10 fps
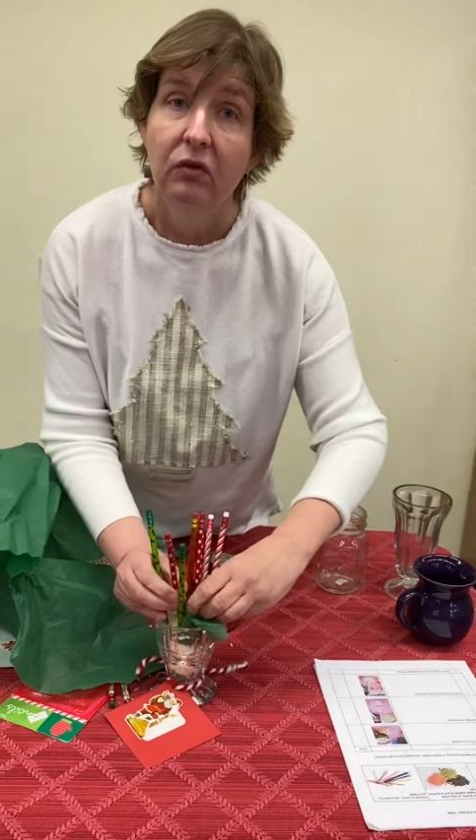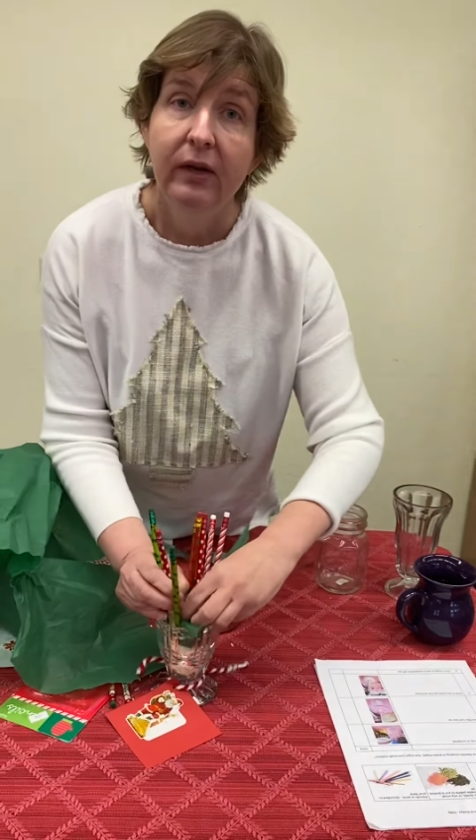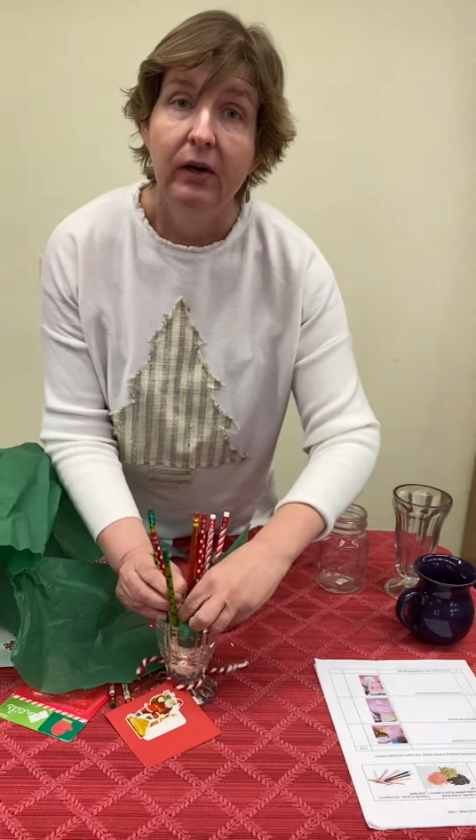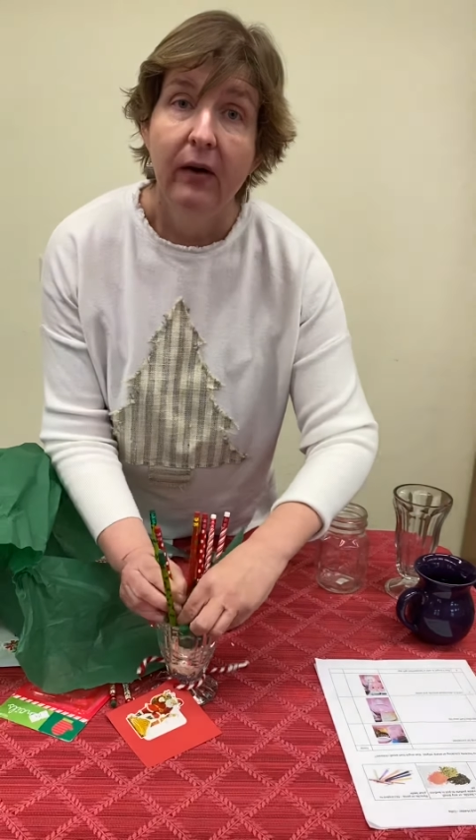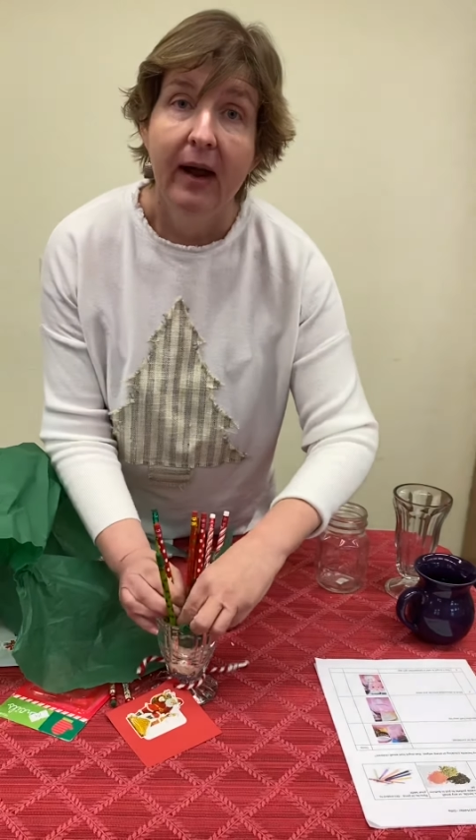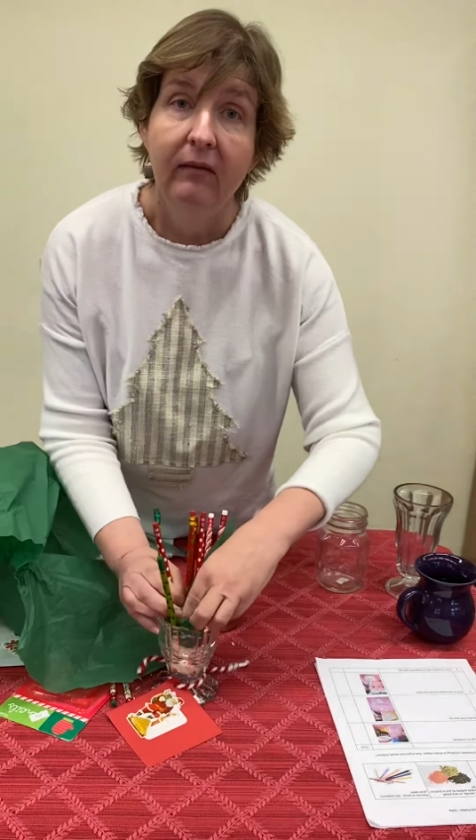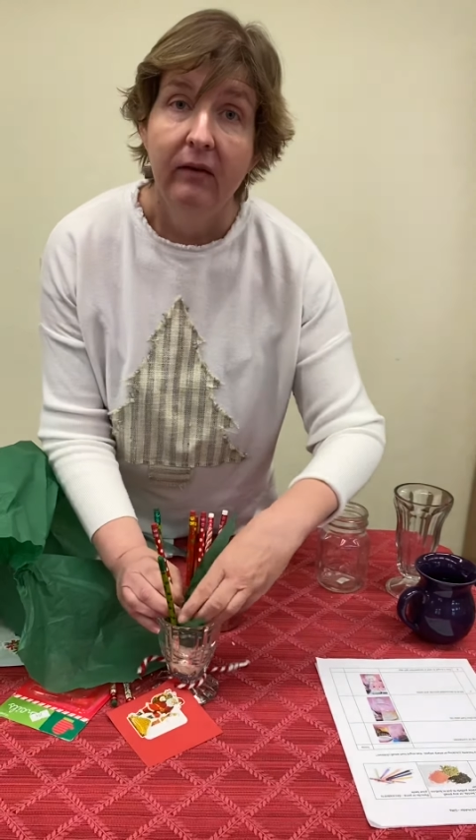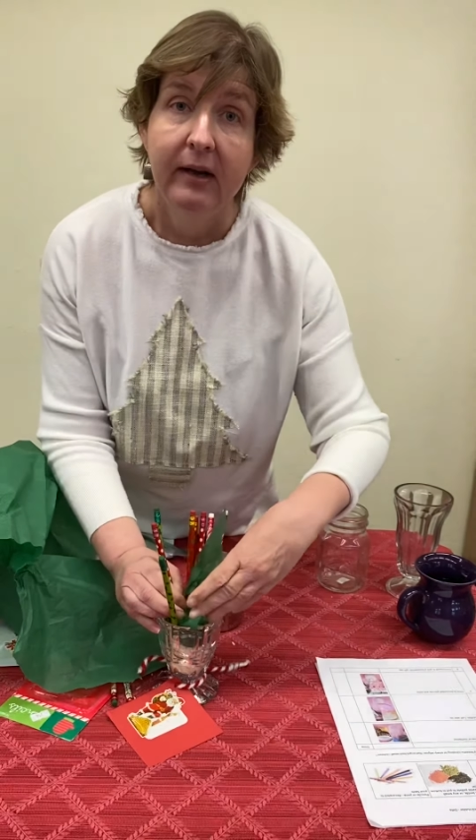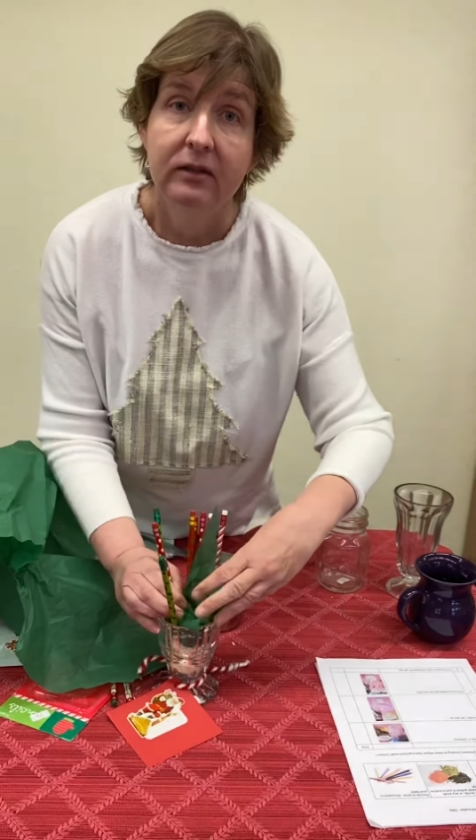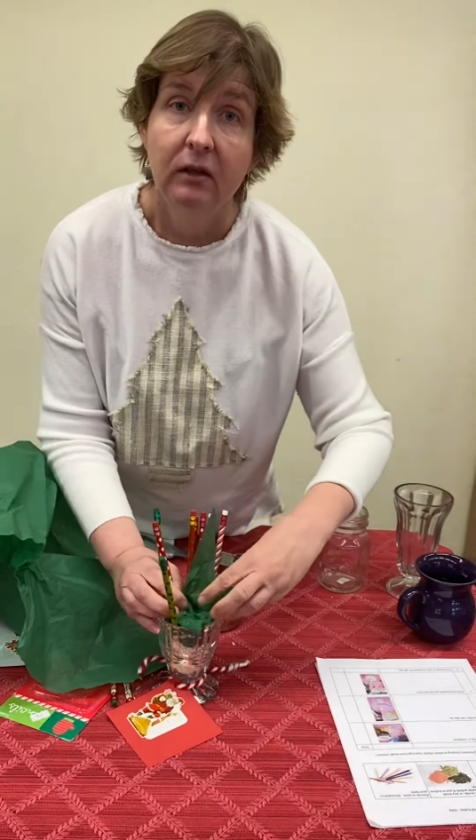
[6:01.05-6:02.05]
you don't have
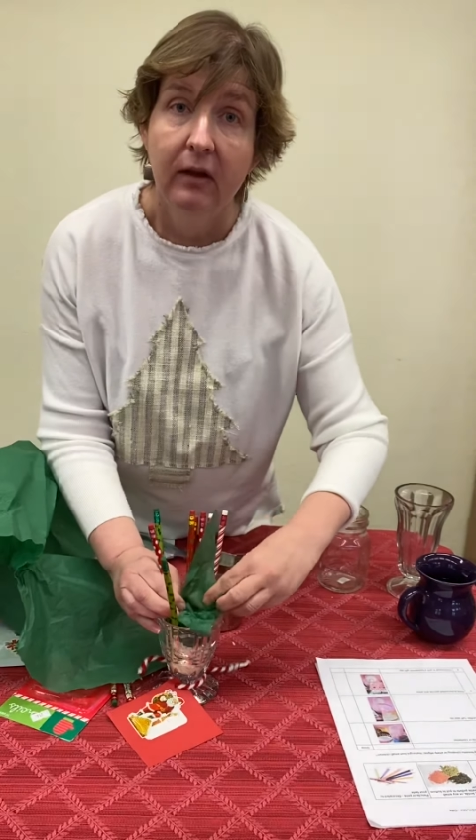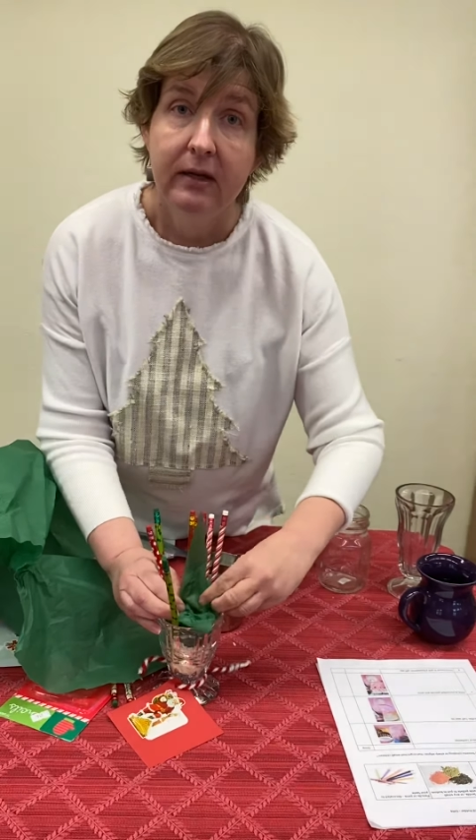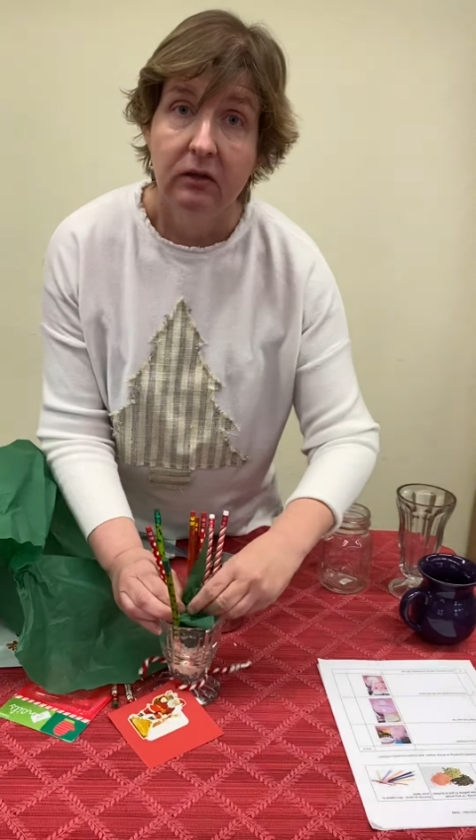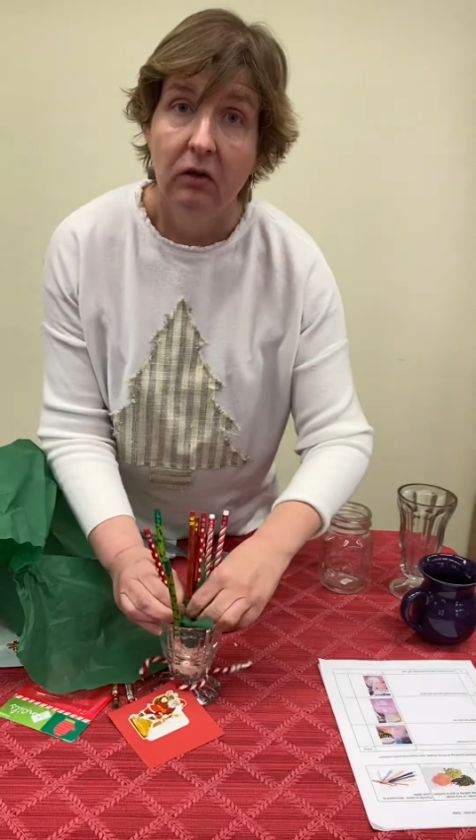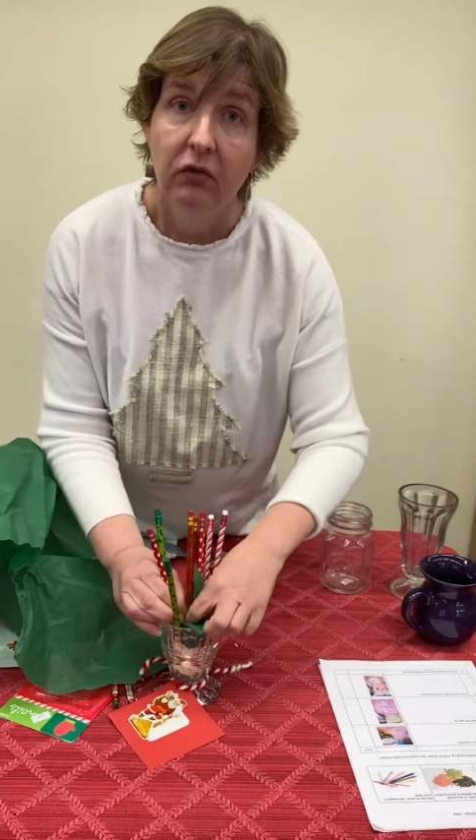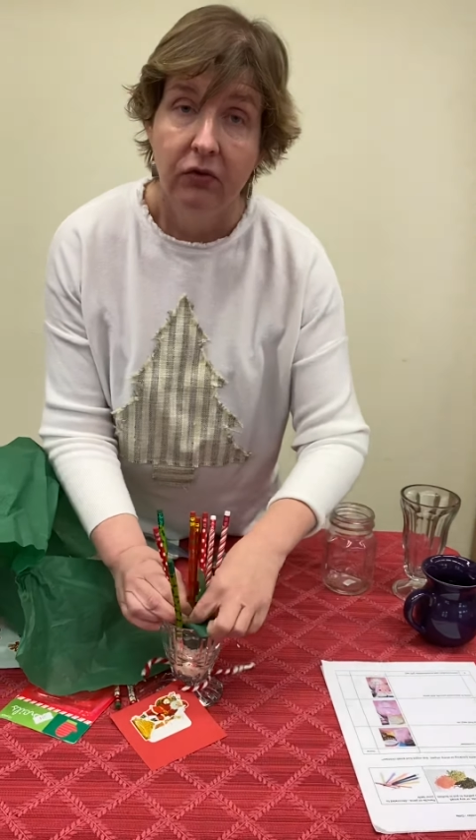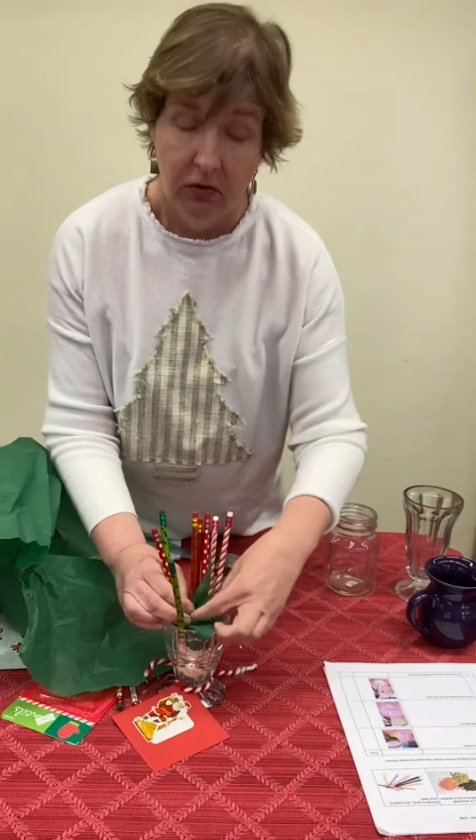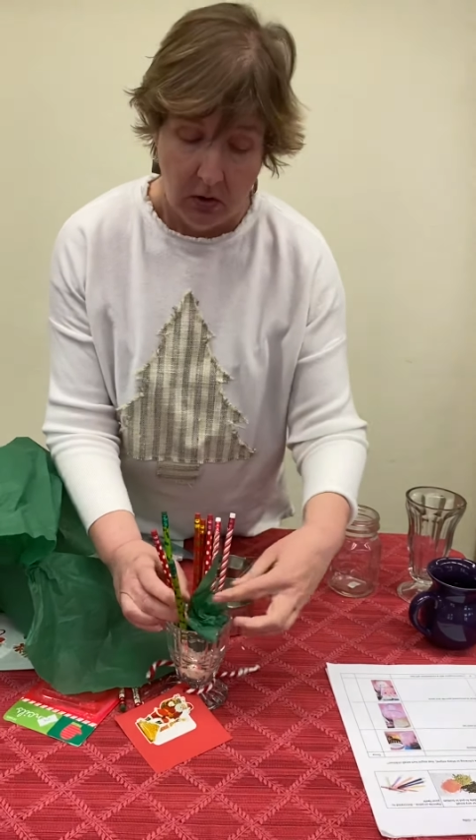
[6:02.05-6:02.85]
rice or lentils,